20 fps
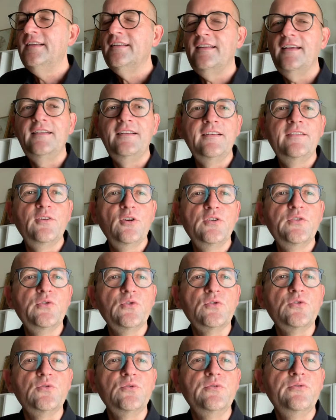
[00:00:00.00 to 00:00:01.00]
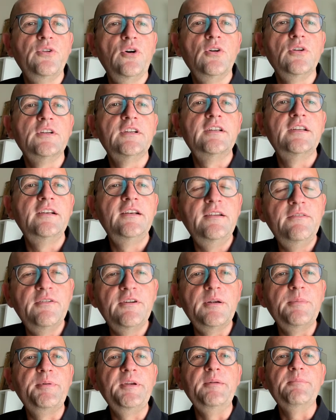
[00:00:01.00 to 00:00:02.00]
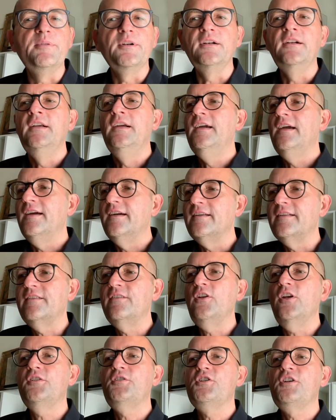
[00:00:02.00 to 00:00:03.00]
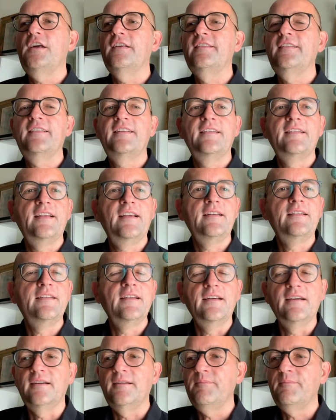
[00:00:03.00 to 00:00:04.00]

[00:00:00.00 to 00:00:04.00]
that is also true for all the delivery people. It's not just that